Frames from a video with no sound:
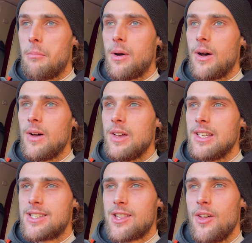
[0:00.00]
But
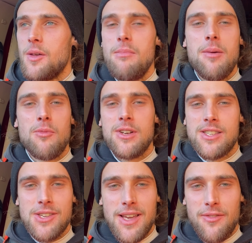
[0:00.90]
it's like the
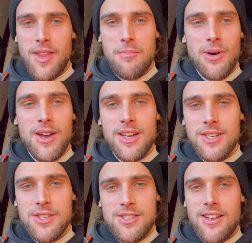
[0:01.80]
memories that you have of that bike. I
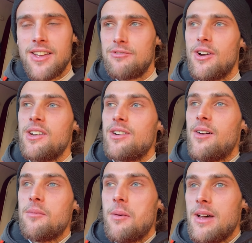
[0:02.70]
used to like ride
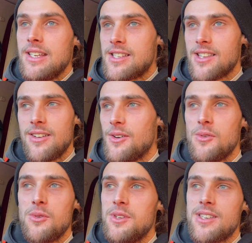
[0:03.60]
around with my mates like
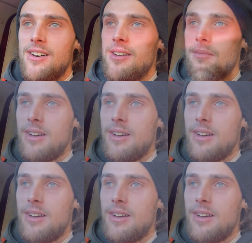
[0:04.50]
all the time.